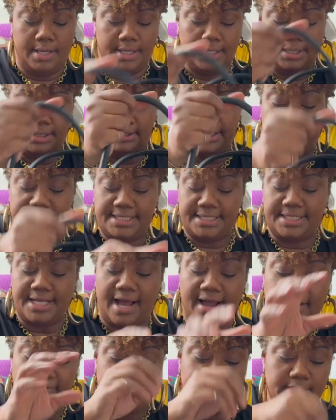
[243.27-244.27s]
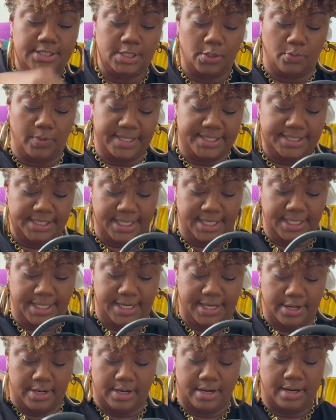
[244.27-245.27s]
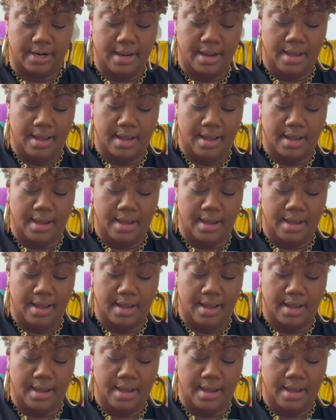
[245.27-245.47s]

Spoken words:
let's dive into what's in here.